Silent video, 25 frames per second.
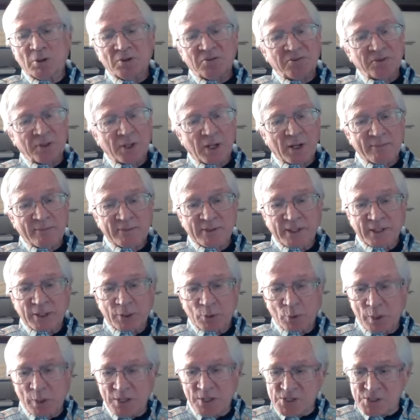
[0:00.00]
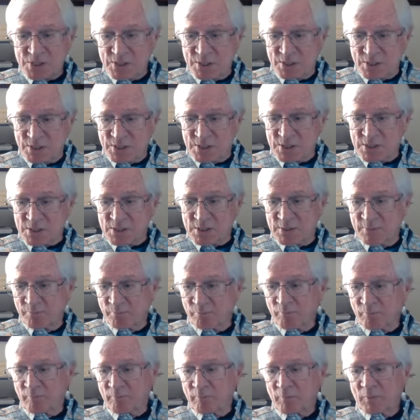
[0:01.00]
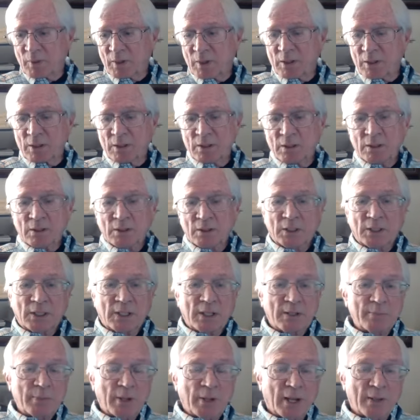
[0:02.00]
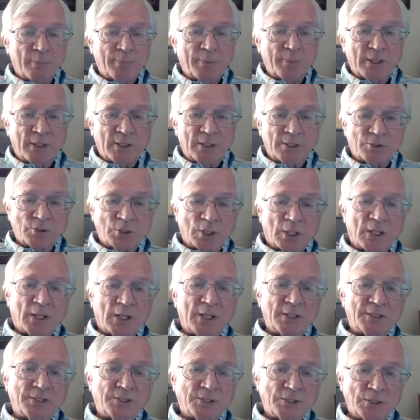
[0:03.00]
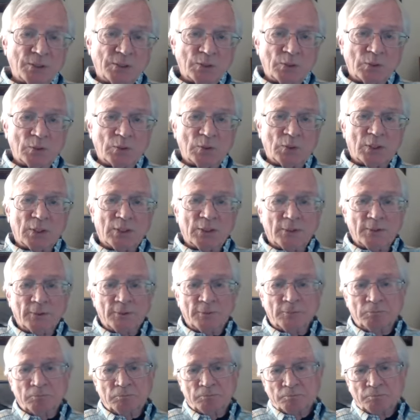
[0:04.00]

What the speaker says: If you have any questions, I'm happy to try to